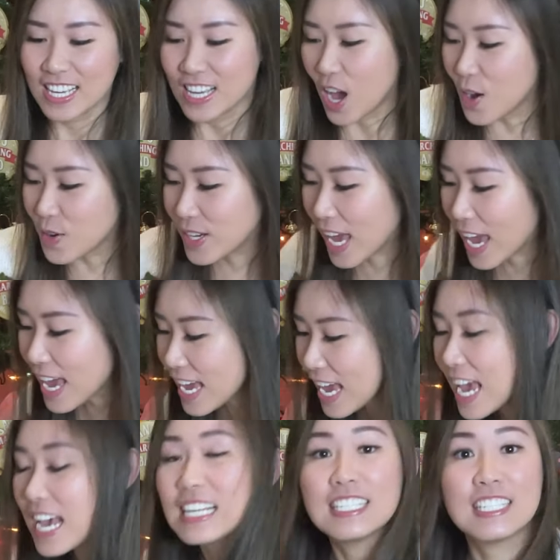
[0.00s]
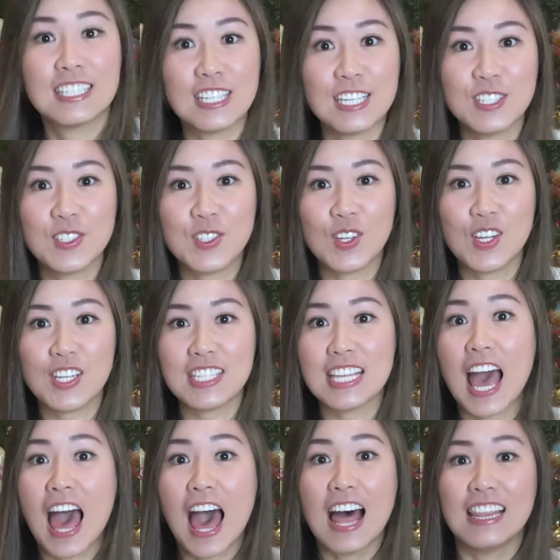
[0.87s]
Okay, sisters,
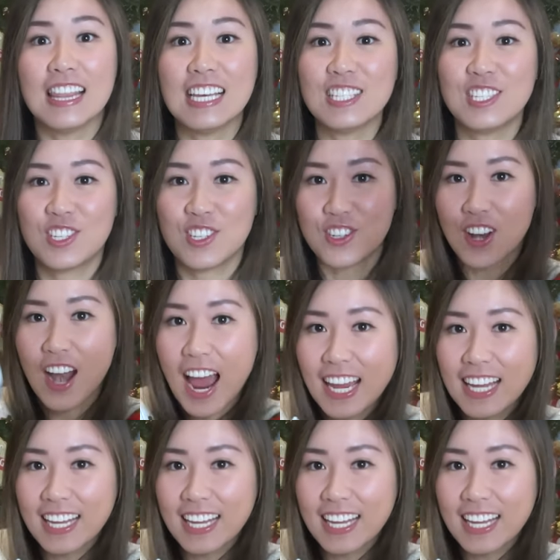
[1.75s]
let's try